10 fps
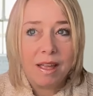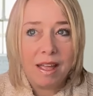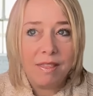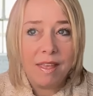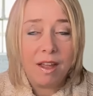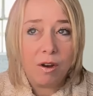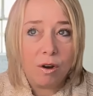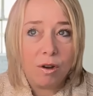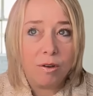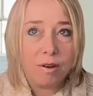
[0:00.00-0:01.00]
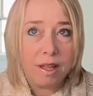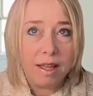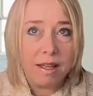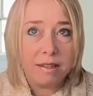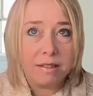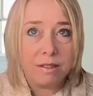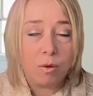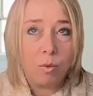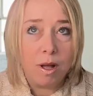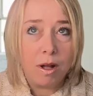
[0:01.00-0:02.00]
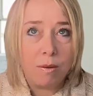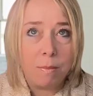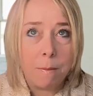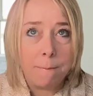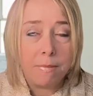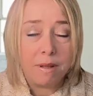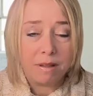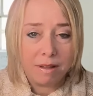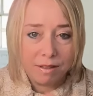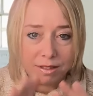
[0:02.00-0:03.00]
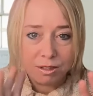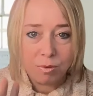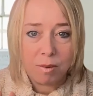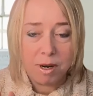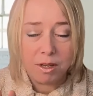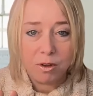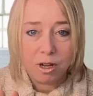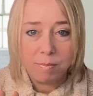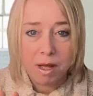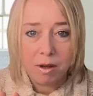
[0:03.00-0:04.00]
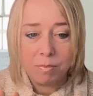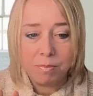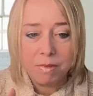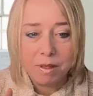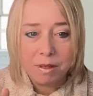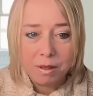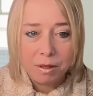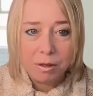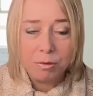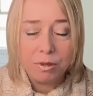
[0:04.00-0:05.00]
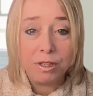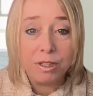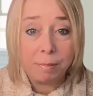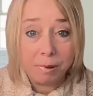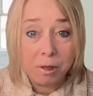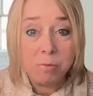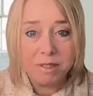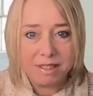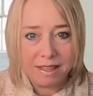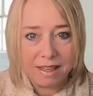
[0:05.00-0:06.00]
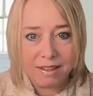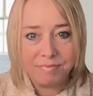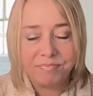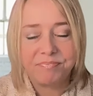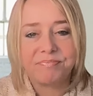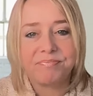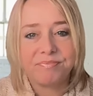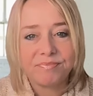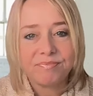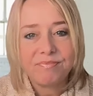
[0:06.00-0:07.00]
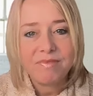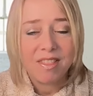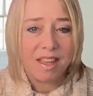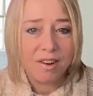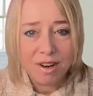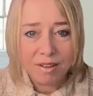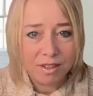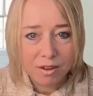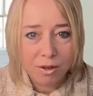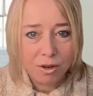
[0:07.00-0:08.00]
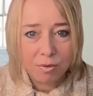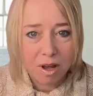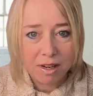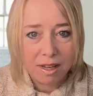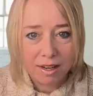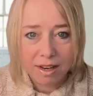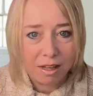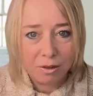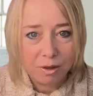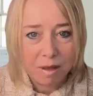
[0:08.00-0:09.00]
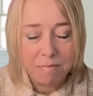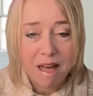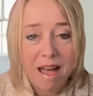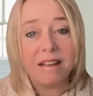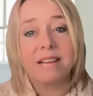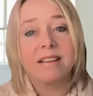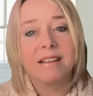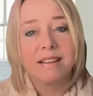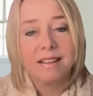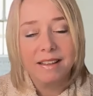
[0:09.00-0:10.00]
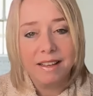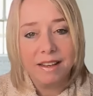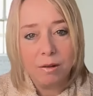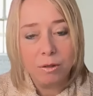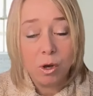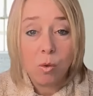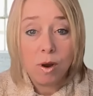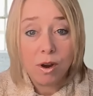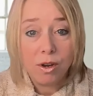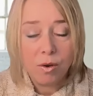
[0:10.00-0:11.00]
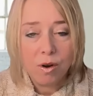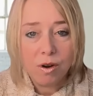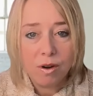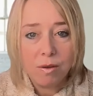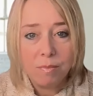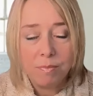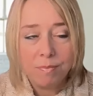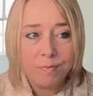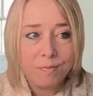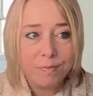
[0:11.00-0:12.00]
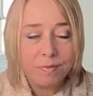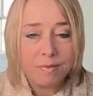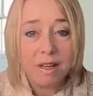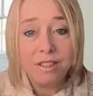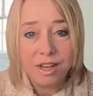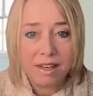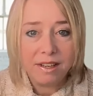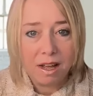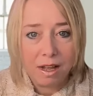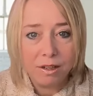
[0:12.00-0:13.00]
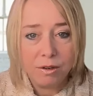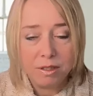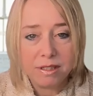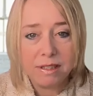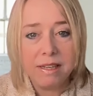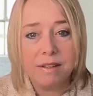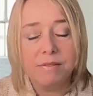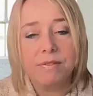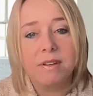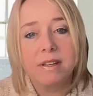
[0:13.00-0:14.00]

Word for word: can they hurt your case? Well, and this is where I'm going to talk about using diplomacy. They don't have to know you're running and not looking back. You know, don't wear your agenda on your sleeve.